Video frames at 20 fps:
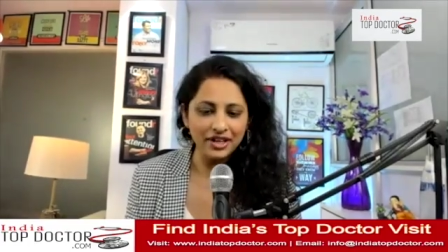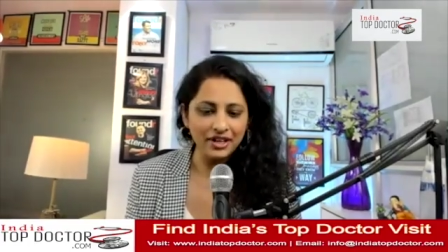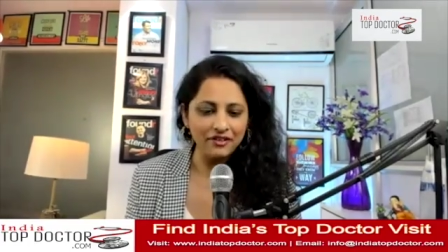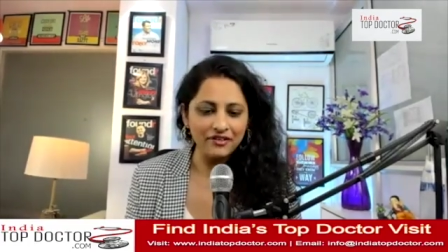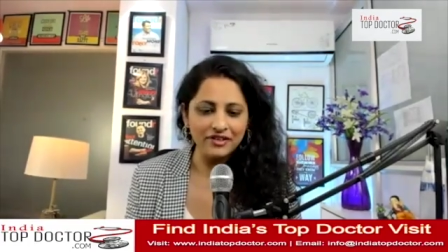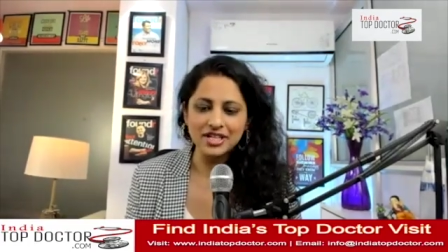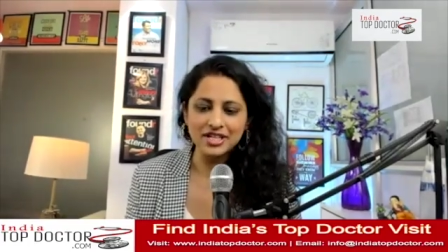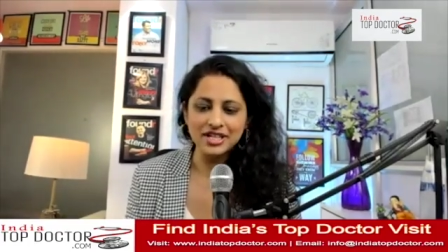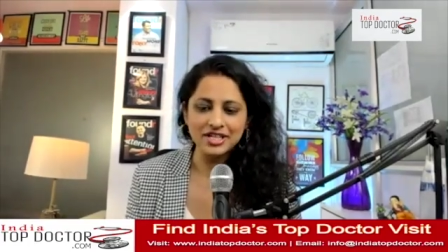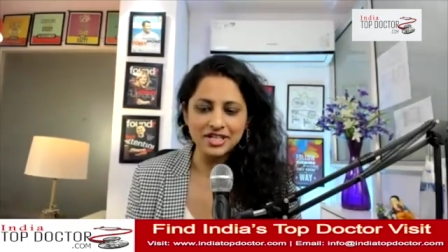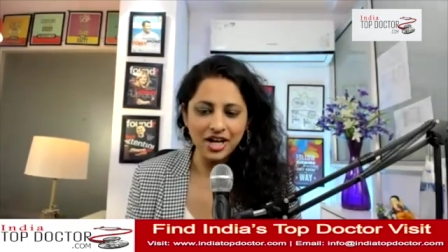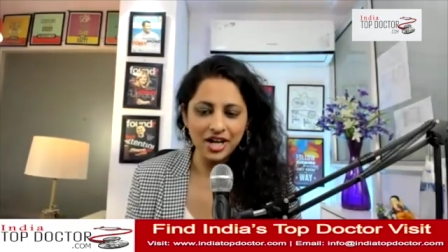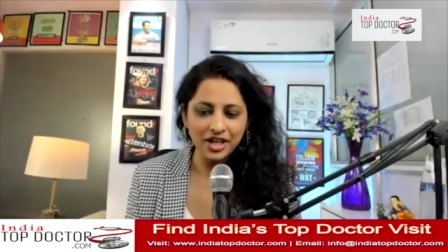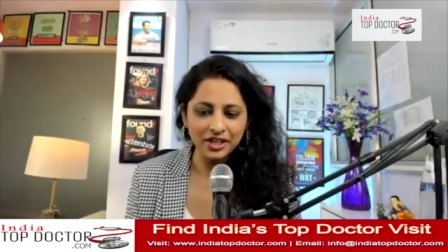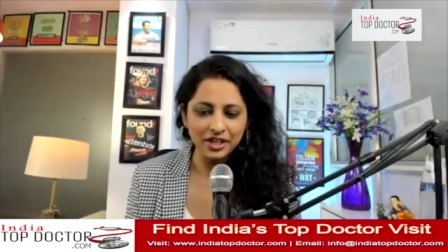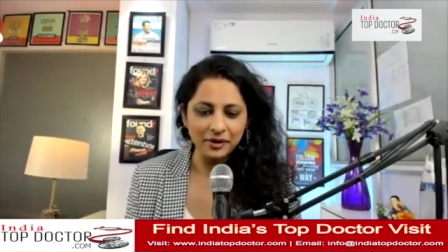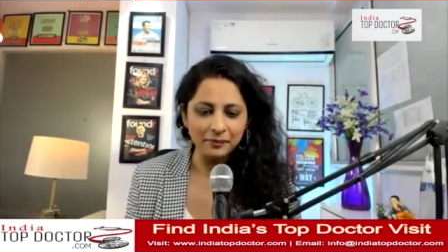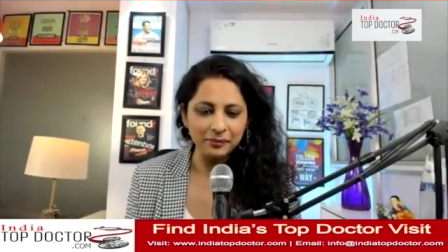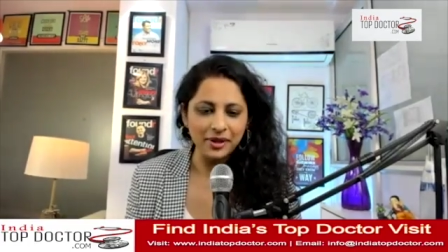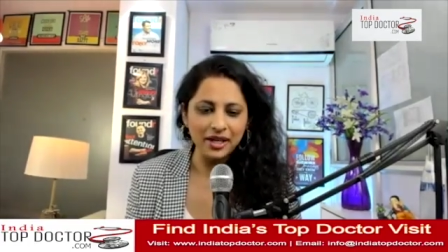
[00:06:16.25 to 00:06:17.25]
If it's a
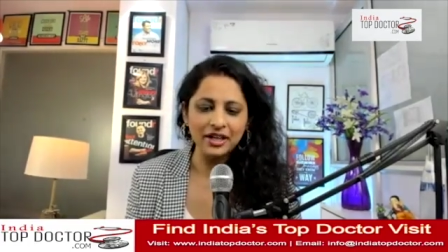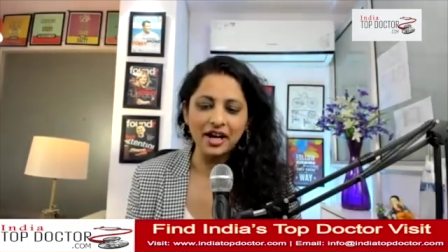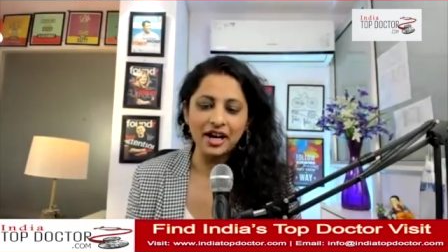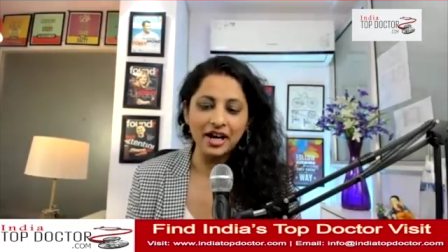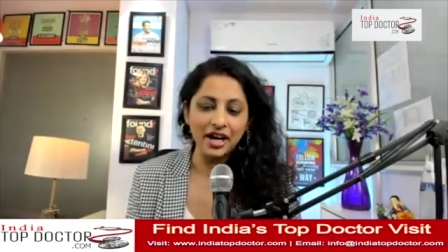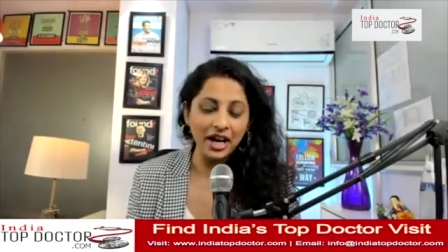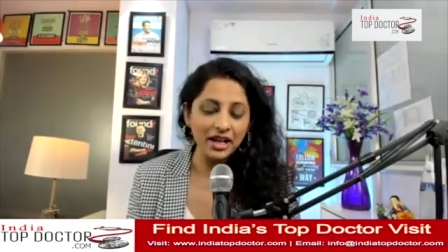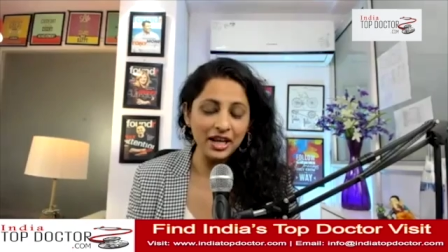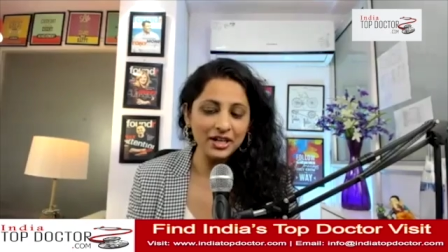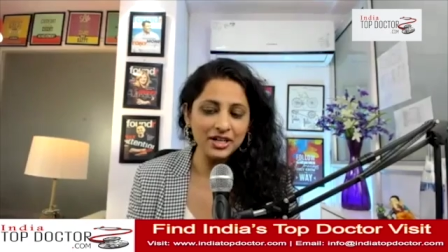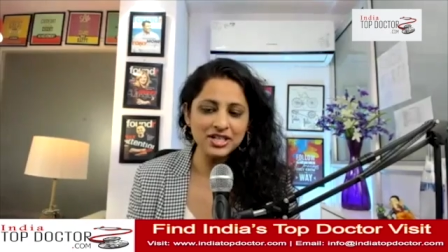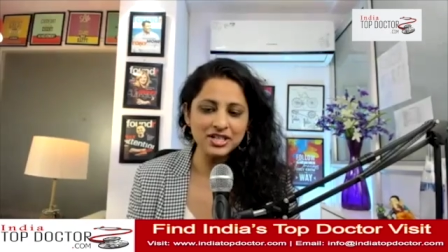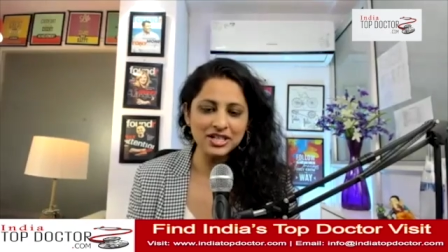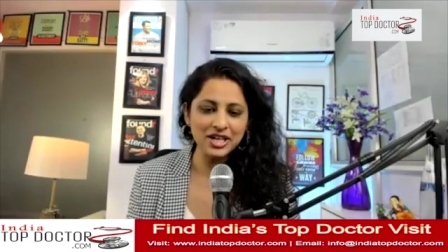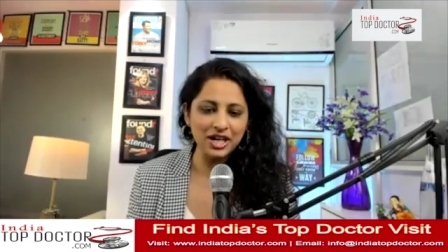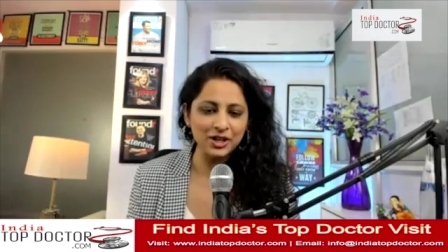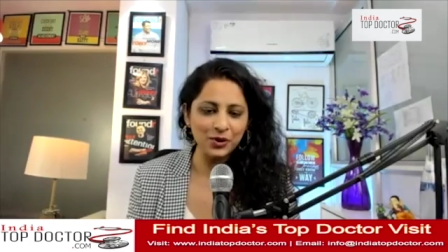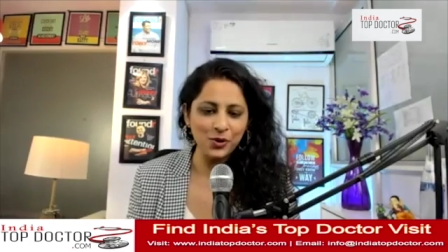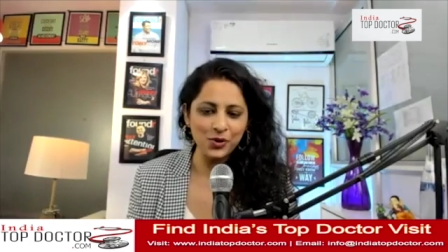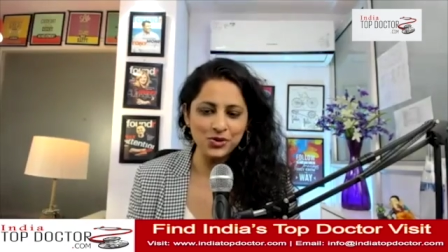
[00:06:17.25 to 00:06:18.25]
startup, then again its
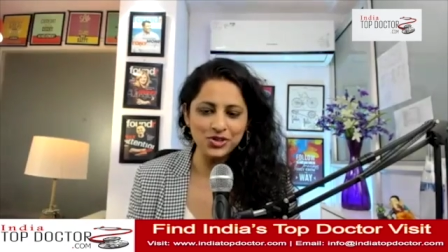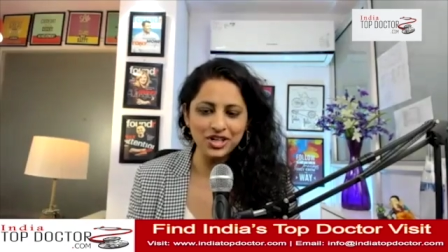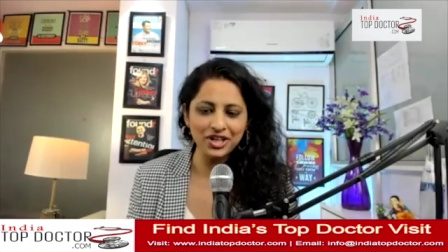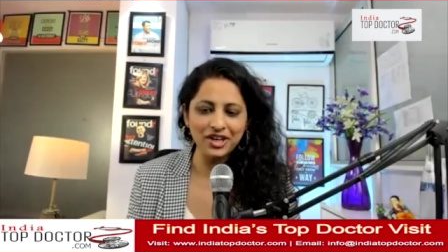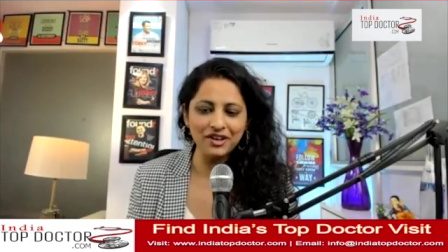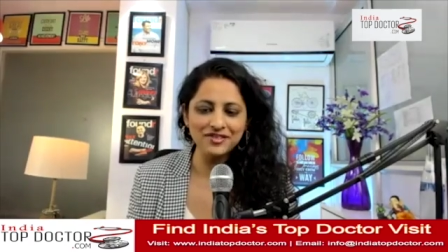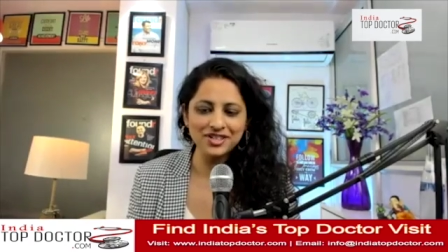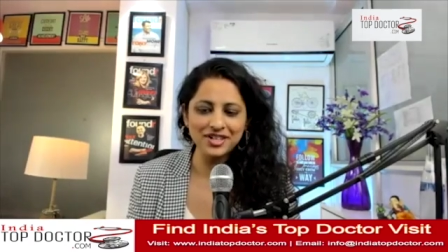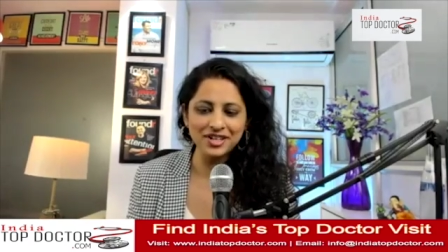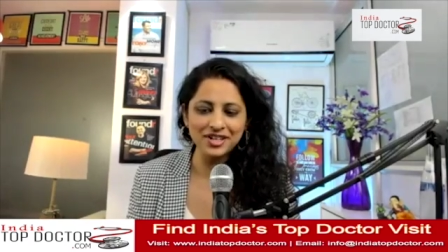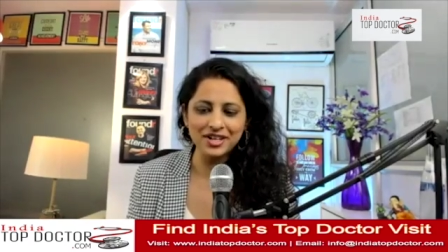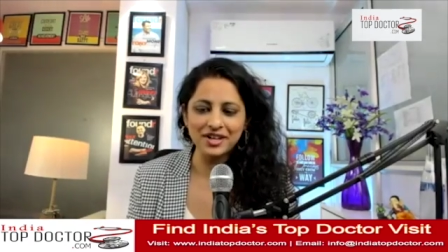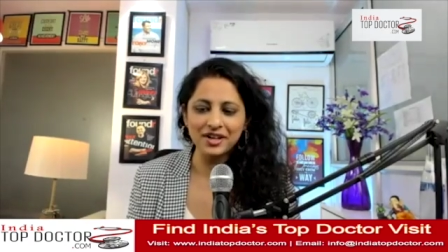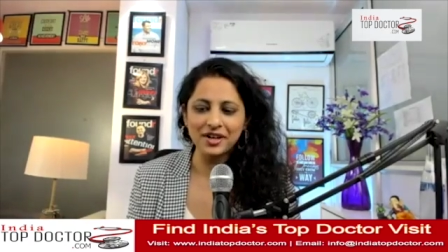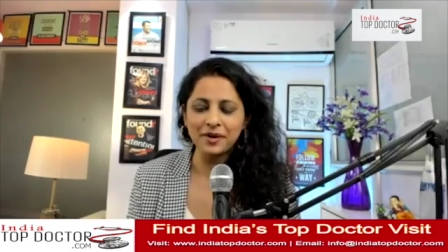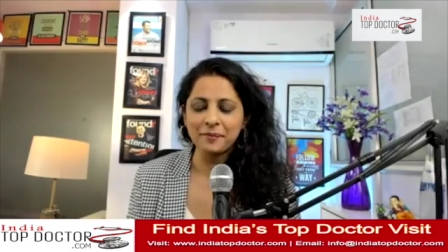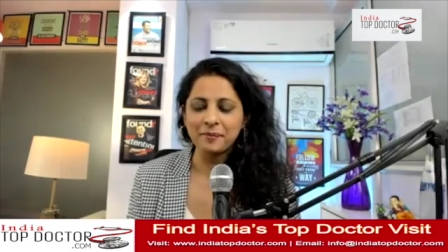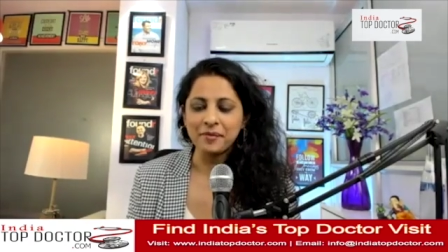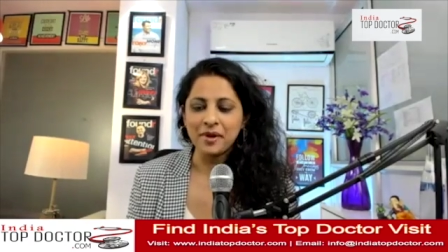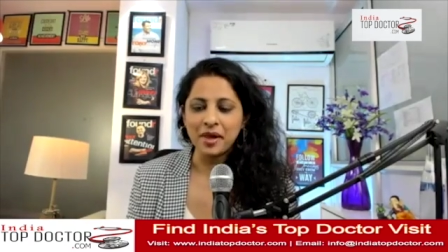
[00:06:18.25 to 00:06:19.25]
technology gives a